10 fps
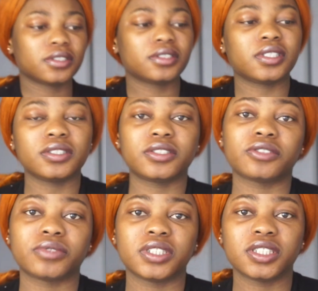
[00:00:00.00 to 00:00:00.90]
the things
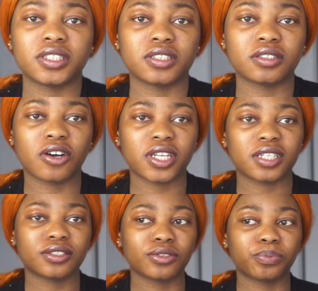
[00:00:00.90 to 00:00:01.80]
you will need in
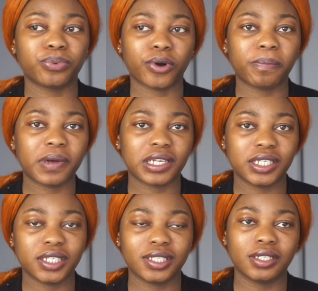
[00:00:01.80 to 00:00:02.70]
order to
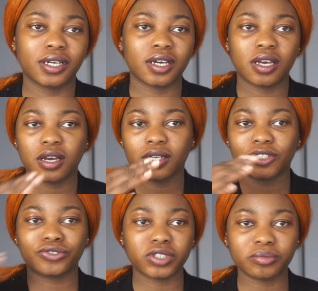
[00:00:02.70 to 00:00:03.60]
properly
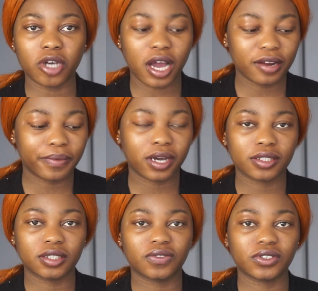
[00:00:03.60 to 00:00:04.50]
trim your
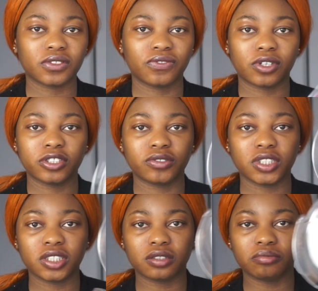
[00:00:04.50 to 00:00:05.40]
eyebrows is, first of all, you need a